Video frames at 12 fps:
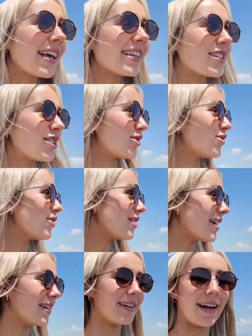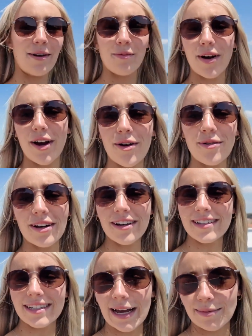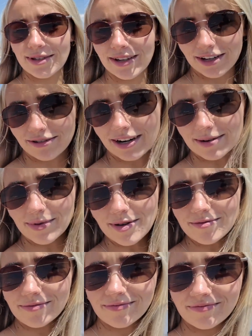stunning, and Will looks absolutely incredible.